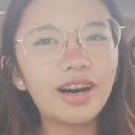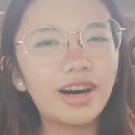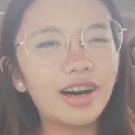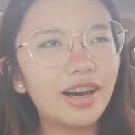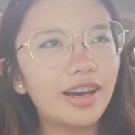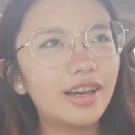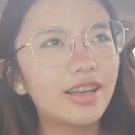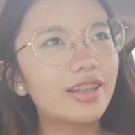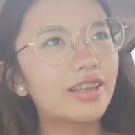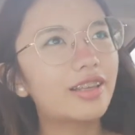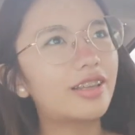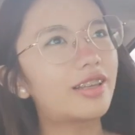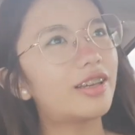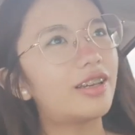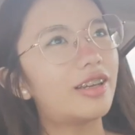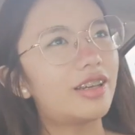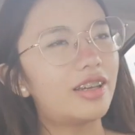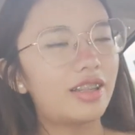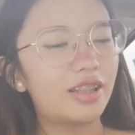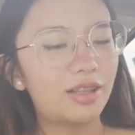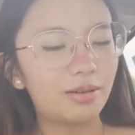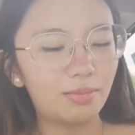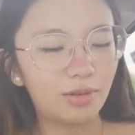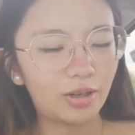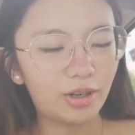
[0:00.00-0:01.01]
lot
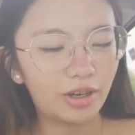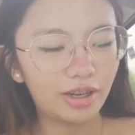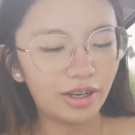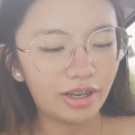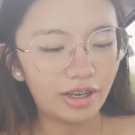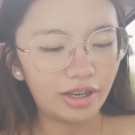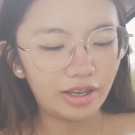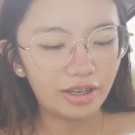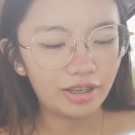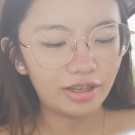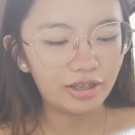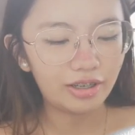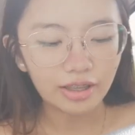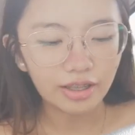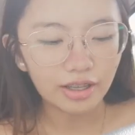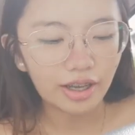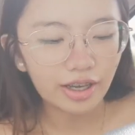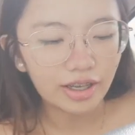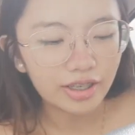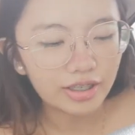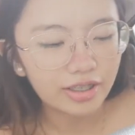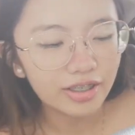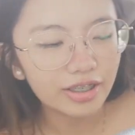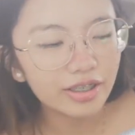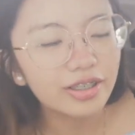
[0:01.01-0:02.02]
in the mall. I
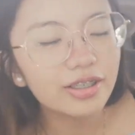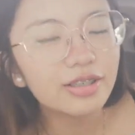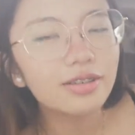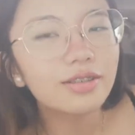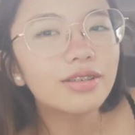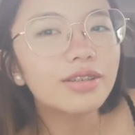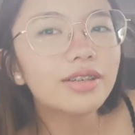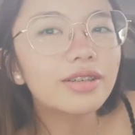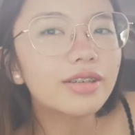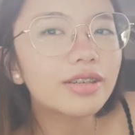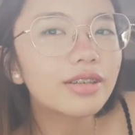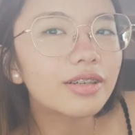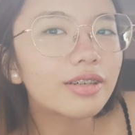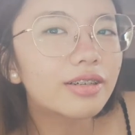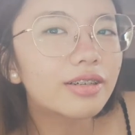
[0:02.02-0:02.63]
just